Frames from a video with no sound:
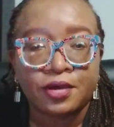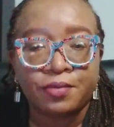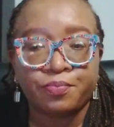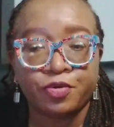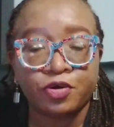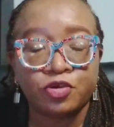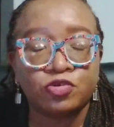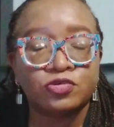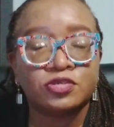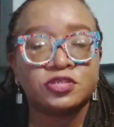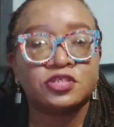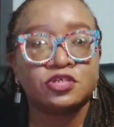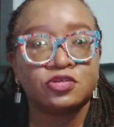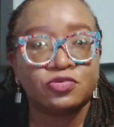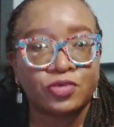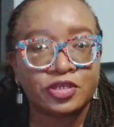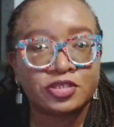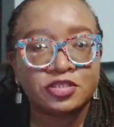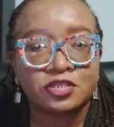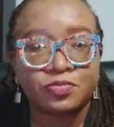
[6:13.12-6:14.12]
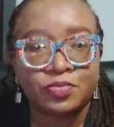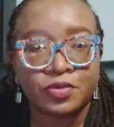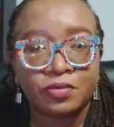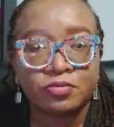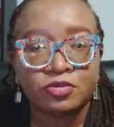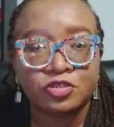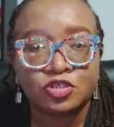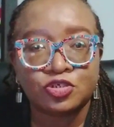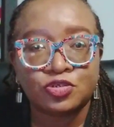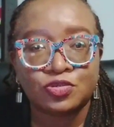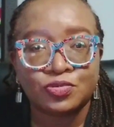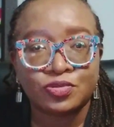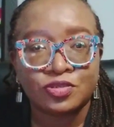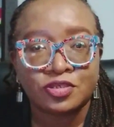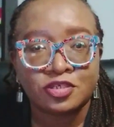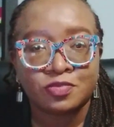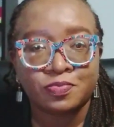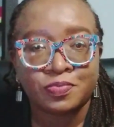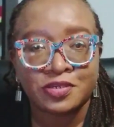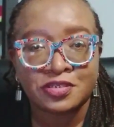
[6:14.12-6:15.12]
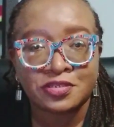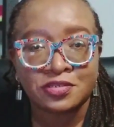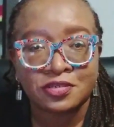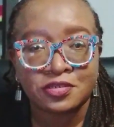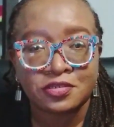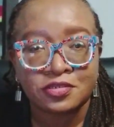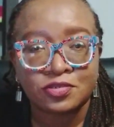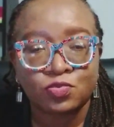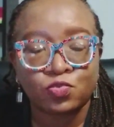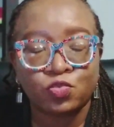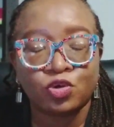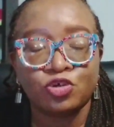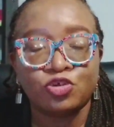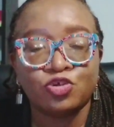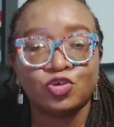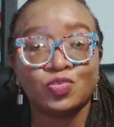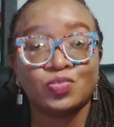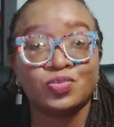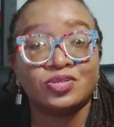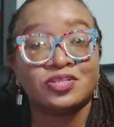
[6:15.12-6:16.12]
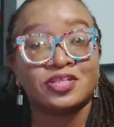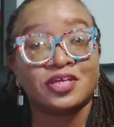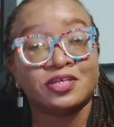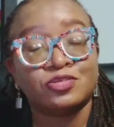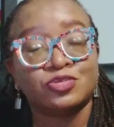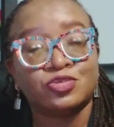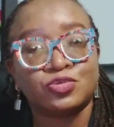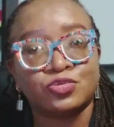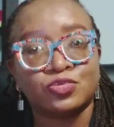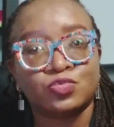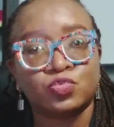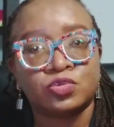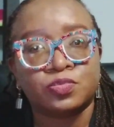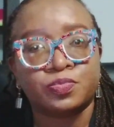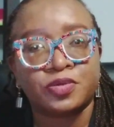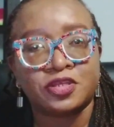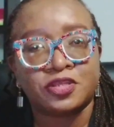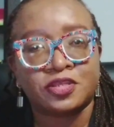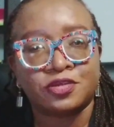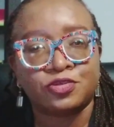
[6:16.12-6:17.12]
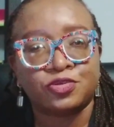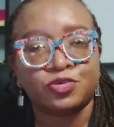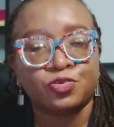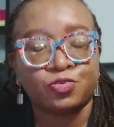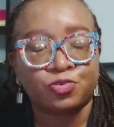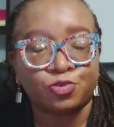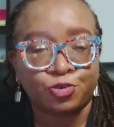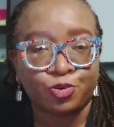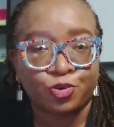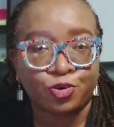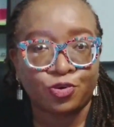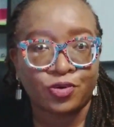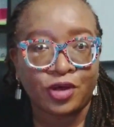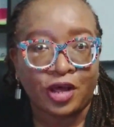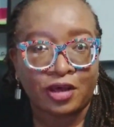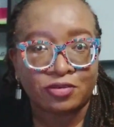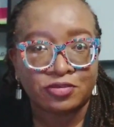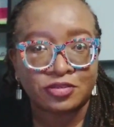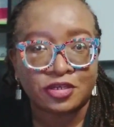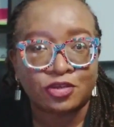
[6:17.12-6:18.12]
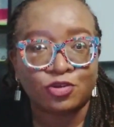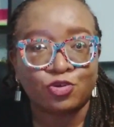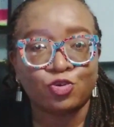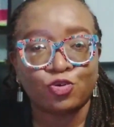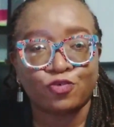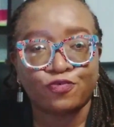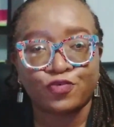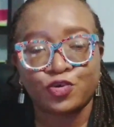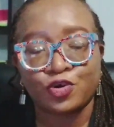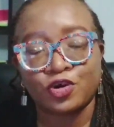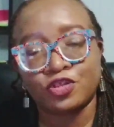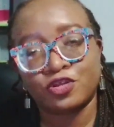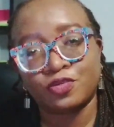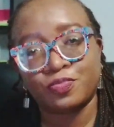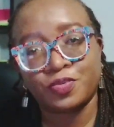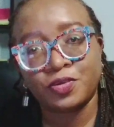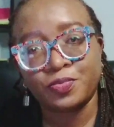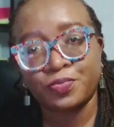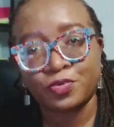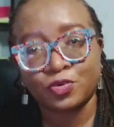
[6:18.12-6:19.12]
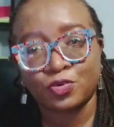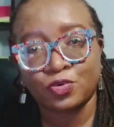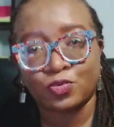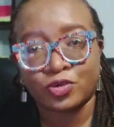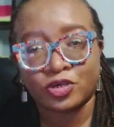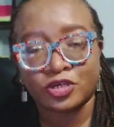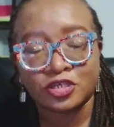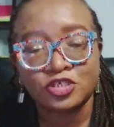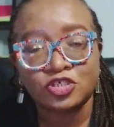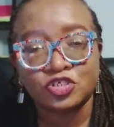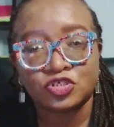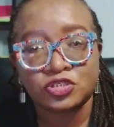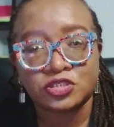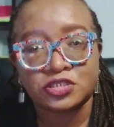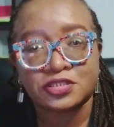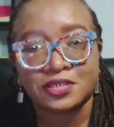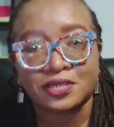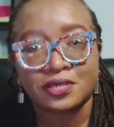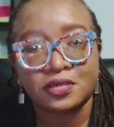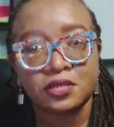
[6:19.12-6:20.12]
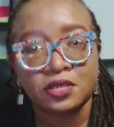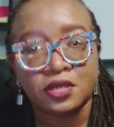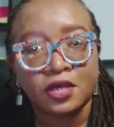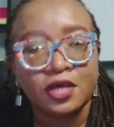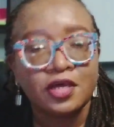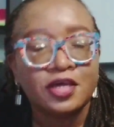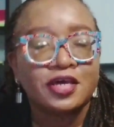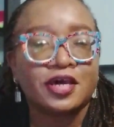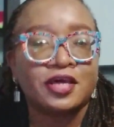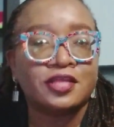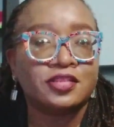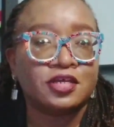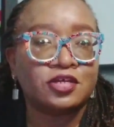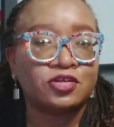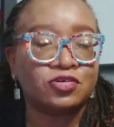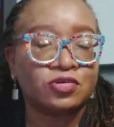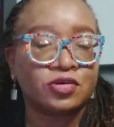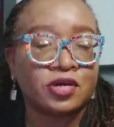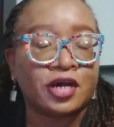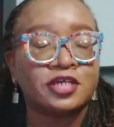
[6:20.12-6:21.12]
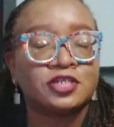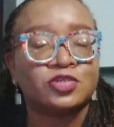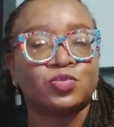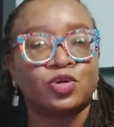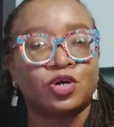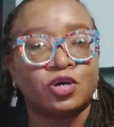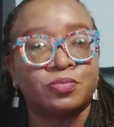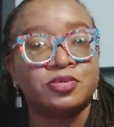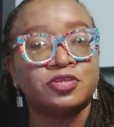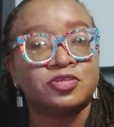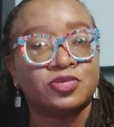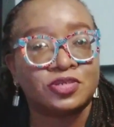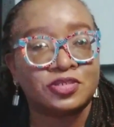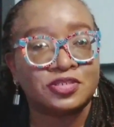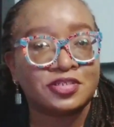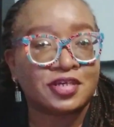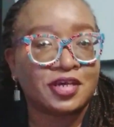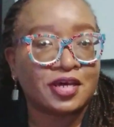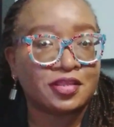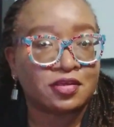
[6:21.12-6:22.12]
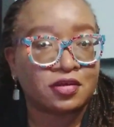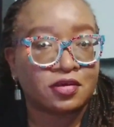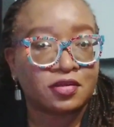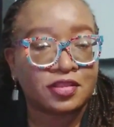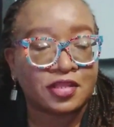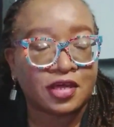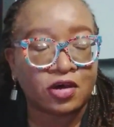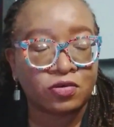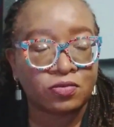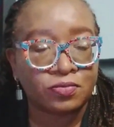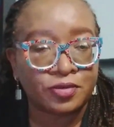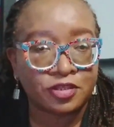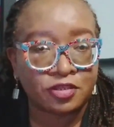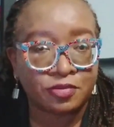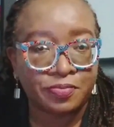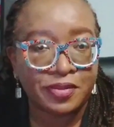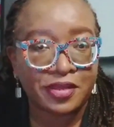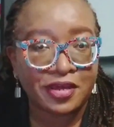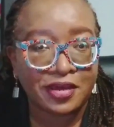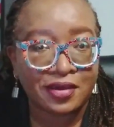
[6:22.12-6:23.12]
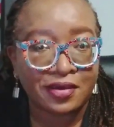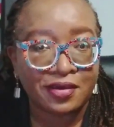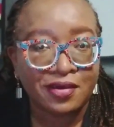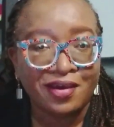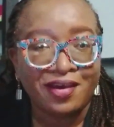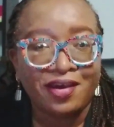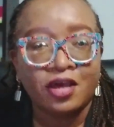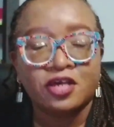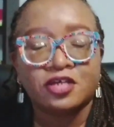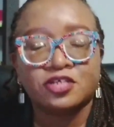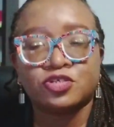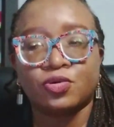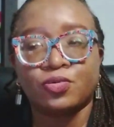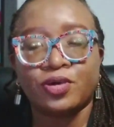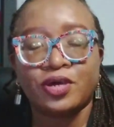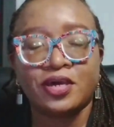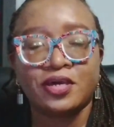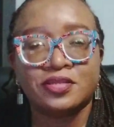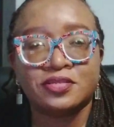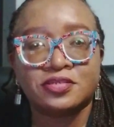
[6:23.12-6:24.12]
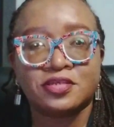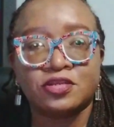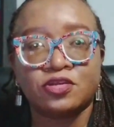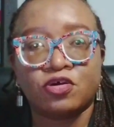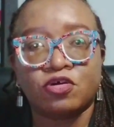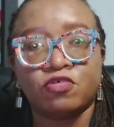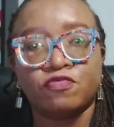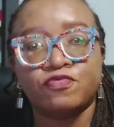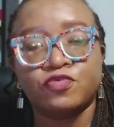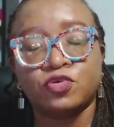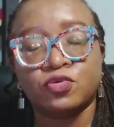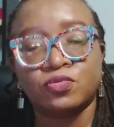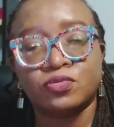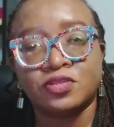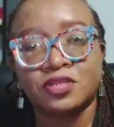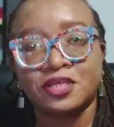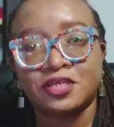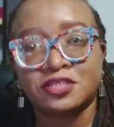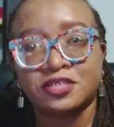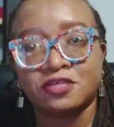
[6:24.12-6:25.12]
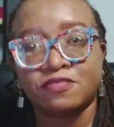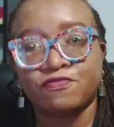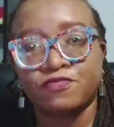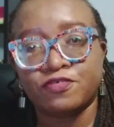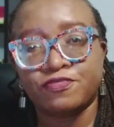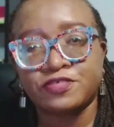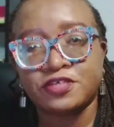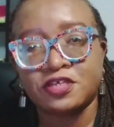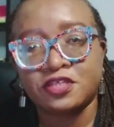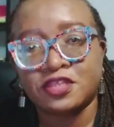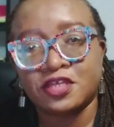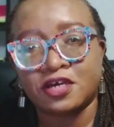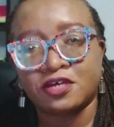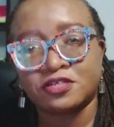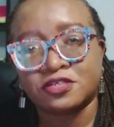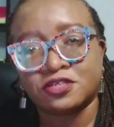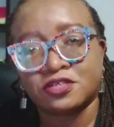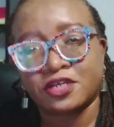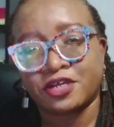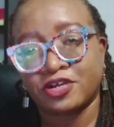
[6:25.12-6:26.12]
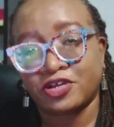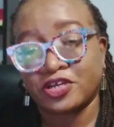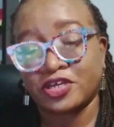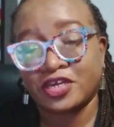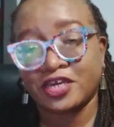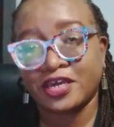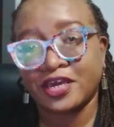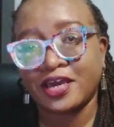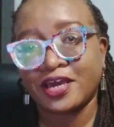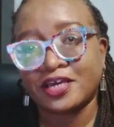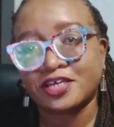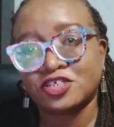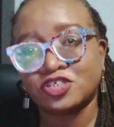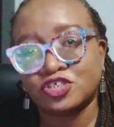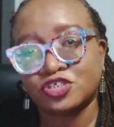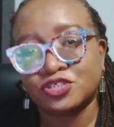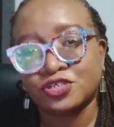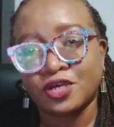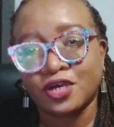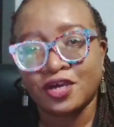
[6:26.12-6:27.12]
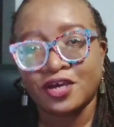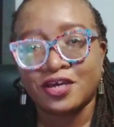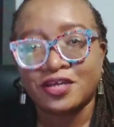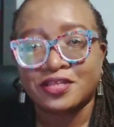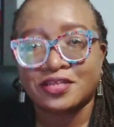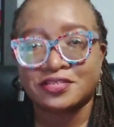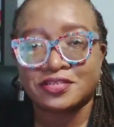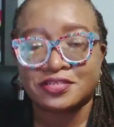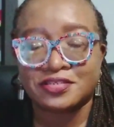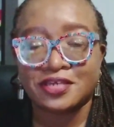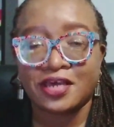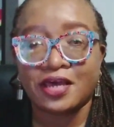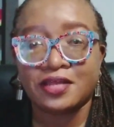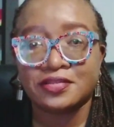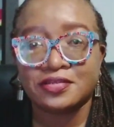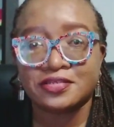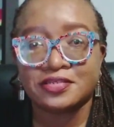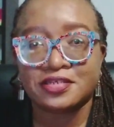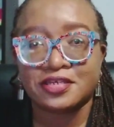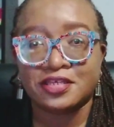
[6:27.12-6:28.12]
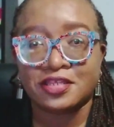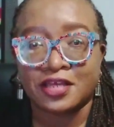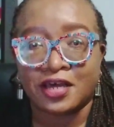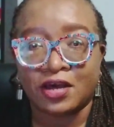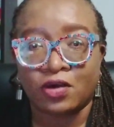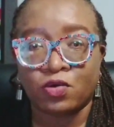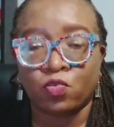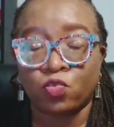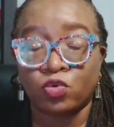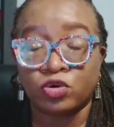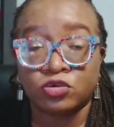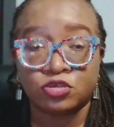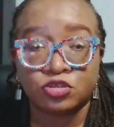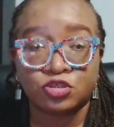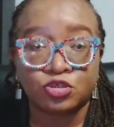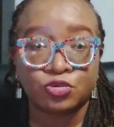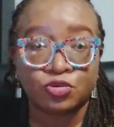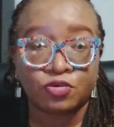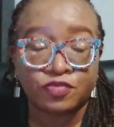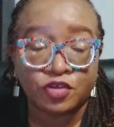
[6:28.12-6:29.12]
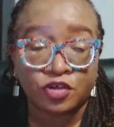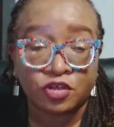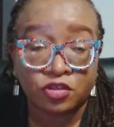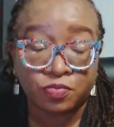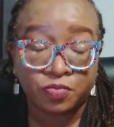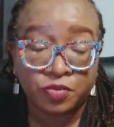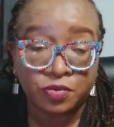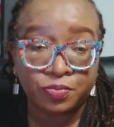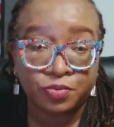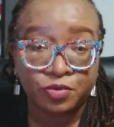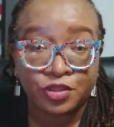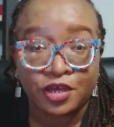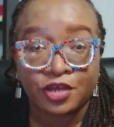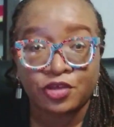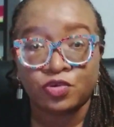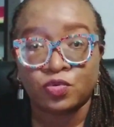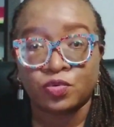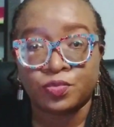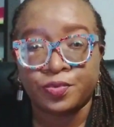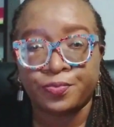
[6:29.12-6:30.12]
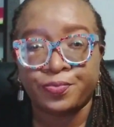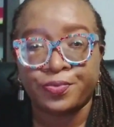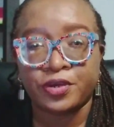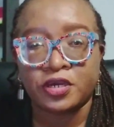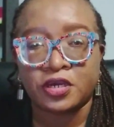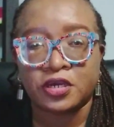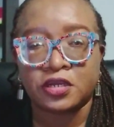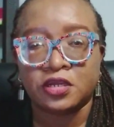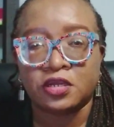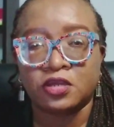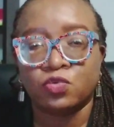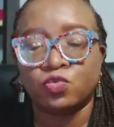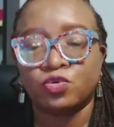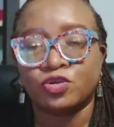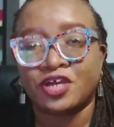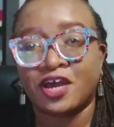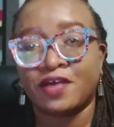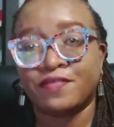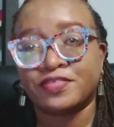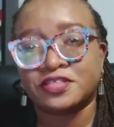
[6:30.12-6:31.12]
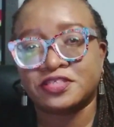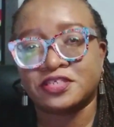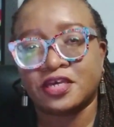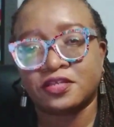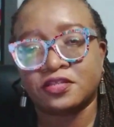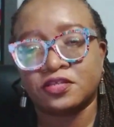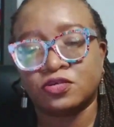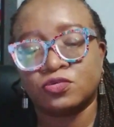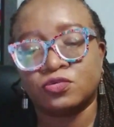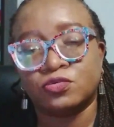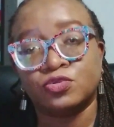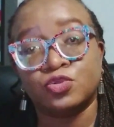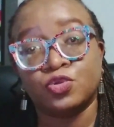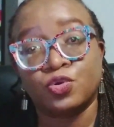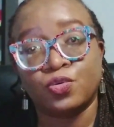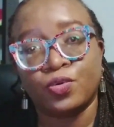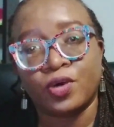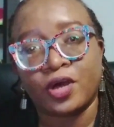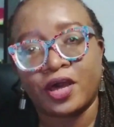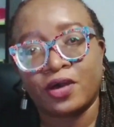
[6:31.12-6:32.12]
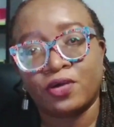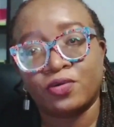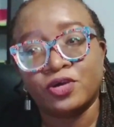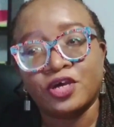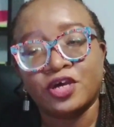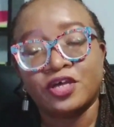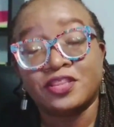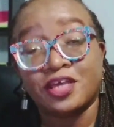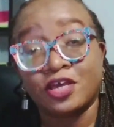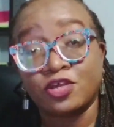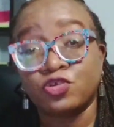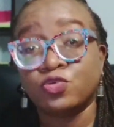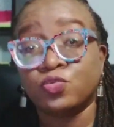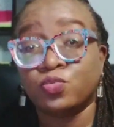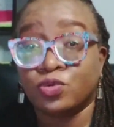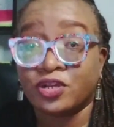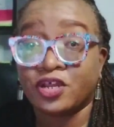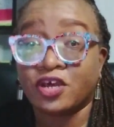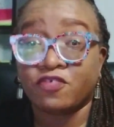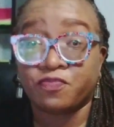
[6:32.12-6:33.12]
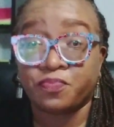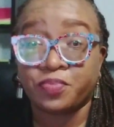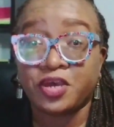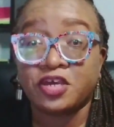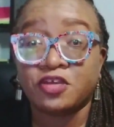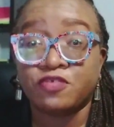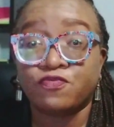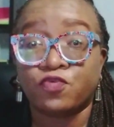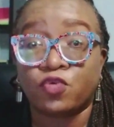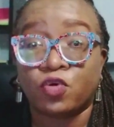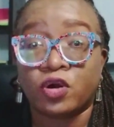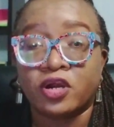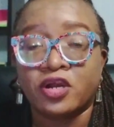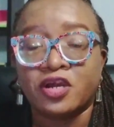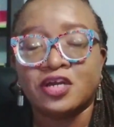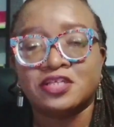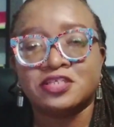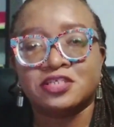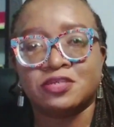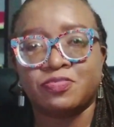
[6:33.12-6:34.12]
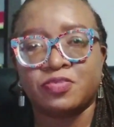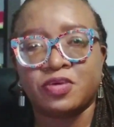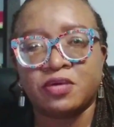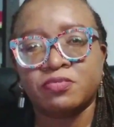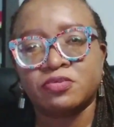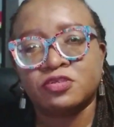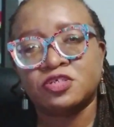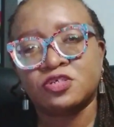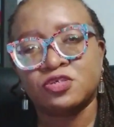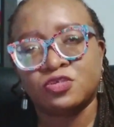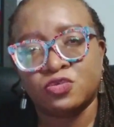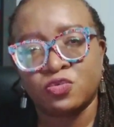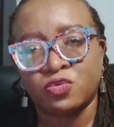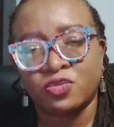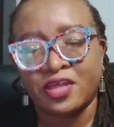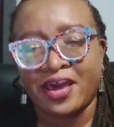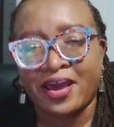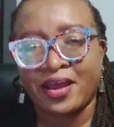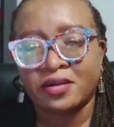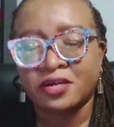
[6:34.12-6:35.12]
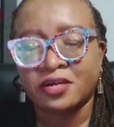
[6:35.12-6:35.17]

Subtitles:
but you still want to be able to do this business. What you will then do would be that you would go out and look for other people who are interested, and then you guys will come and do it together. That will be the play. So instead of you needing 15,000 naira cash, there's a tendency that 1 or 2 of the other people that you will be bringing in would have the technical know-how that you wouldn't have paid for to be able to do that.